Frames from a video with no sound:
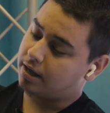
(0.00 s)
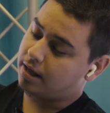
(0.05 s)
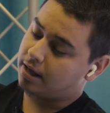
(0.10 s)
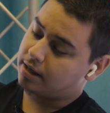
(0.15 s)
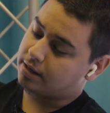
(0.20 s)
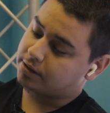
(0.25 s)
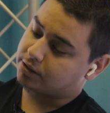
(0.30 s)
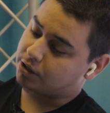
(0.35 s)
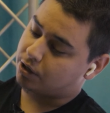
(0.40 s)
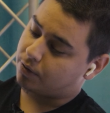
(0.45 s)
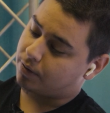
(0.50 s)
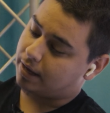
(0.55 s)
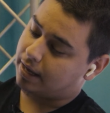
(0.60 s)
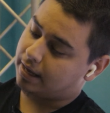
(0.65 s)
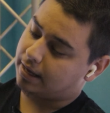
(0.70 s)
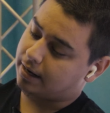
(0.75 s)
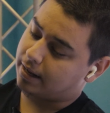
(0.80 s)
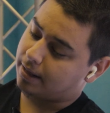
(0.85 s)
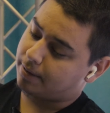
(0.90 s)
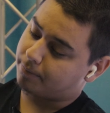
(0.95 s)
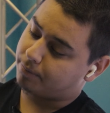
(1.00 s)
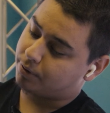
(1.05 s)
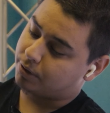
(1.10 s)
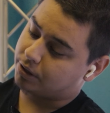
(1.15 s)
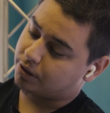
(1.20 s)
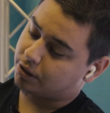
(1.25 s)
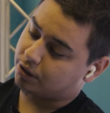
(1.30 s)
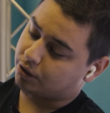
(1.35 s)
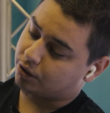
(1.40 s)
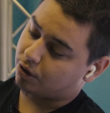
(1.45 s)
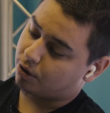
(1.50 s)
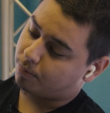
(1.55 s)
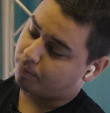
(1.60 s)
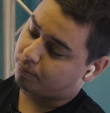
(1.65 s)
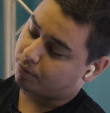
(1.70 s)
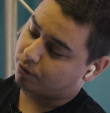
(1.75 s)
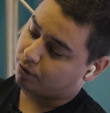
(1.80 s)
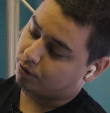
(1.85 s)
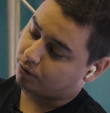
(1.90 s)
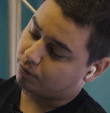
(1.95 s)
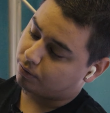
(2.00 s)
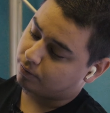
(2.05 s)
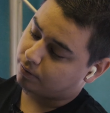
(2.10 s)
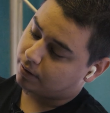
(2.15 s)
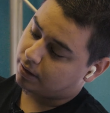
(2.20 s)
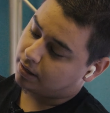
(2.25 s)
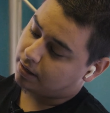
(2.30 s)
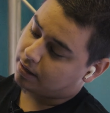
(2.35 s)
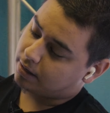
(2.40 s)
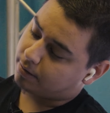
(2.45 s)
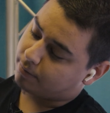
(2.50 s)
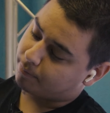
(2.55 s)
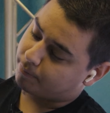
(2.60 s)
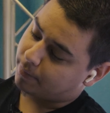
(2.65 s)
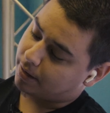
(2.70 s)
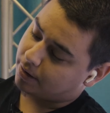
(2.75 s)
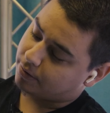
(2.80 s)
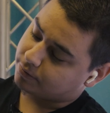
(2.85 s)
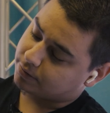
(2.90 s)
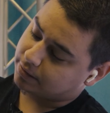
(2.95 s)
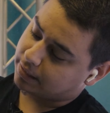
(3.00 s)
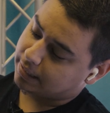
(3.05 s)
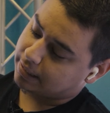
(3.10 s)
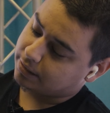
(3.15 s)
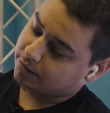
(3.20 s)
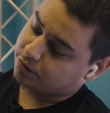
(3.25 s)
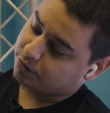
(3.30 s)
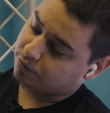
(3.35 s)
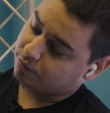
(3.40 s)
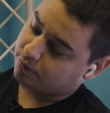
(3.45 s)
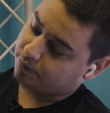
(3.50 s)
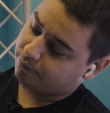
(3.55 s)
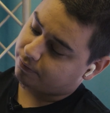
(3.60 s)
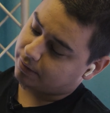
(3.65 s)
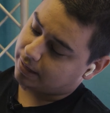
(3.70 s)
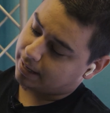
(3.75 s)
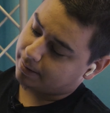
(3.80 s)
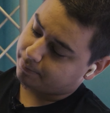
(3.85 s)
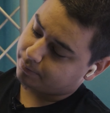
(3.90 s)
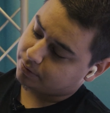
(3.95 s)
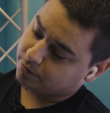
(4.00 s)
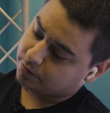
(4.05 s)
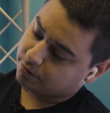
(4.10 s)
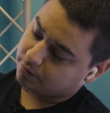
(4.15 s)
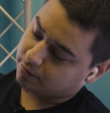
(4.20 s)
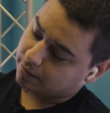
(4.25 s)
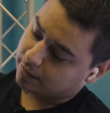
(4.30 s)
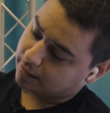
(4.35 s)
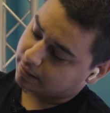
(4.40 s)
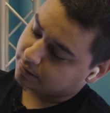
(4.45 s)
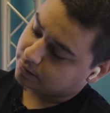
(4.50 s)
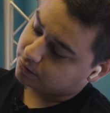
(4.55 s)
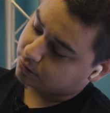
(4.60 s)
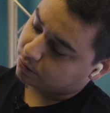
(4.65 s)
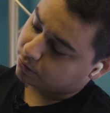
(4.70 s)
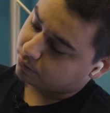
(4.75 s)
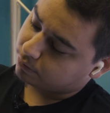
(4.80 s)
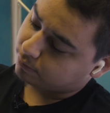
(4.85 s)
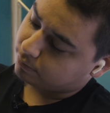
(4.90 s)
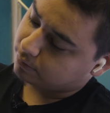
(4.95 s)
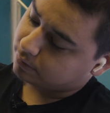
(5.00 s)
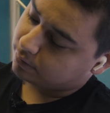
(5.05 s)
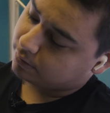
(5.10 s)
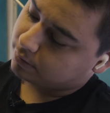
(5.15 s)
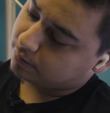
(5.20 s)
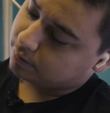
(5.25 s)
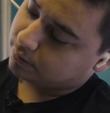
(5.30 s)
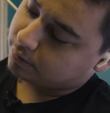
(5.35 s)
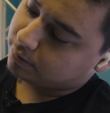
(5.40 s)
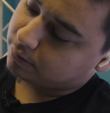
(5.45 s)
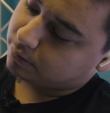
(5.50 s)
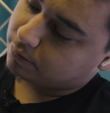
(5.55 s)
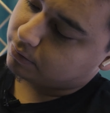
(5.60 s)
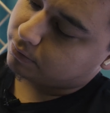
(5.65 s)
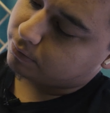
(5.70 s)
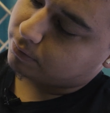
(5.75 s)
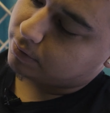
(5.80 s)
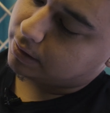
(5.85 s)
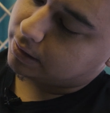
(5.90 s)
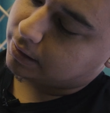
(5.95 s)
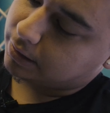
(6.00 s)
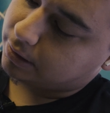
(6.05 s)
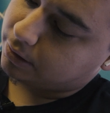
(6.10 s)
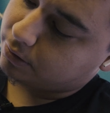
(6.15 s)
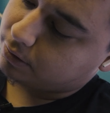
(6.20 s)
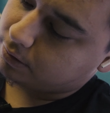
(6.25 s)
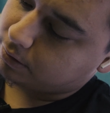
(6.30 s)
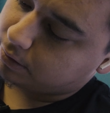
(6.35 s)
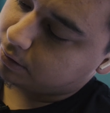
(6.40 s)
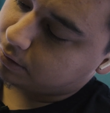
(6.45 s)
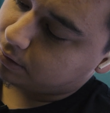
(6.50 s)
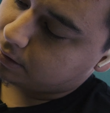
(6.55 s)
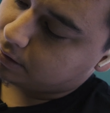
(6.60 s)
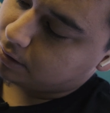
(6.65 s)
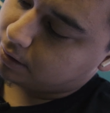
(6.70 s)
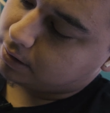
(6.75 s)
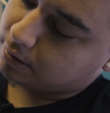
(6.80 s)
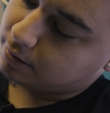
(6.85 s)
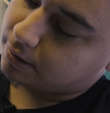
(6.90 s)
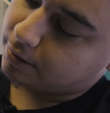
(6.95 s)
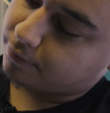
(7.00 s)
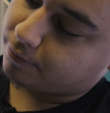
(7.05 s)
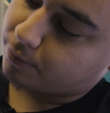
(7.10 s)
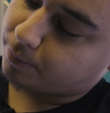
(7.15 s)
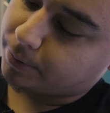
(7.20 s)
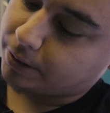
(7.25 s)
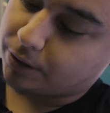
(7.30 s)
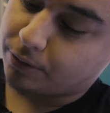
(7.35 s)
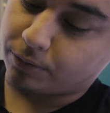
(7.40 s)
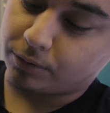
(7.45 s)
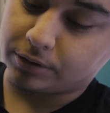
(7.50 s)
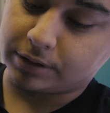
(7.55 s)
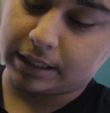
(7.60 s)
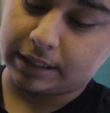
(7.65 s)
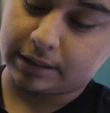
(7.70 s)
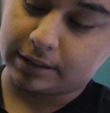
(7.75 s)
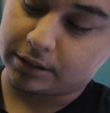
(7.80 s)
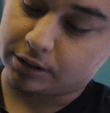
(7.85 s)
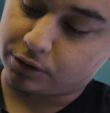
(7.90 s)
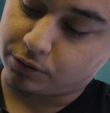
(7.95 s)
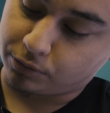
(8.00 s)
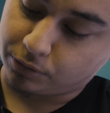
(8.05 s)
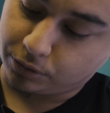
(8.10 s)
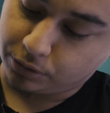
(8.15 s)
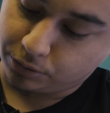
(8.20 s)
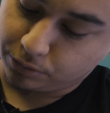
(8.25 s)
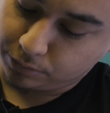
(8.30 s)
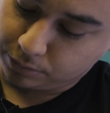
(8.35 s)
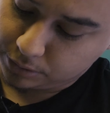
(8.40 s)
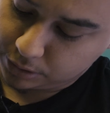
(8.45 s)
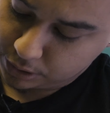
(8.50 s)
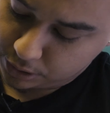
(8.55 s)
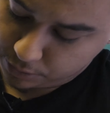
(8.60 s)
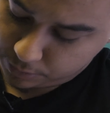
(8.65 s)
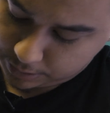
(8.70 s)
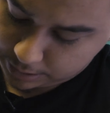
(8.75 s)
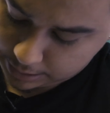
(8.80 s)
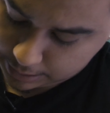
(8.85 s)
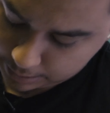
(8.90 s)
Let's go ahead and put the GoPro mount into the flaps as so, right here. Then from here, we'll take the screw, go ahead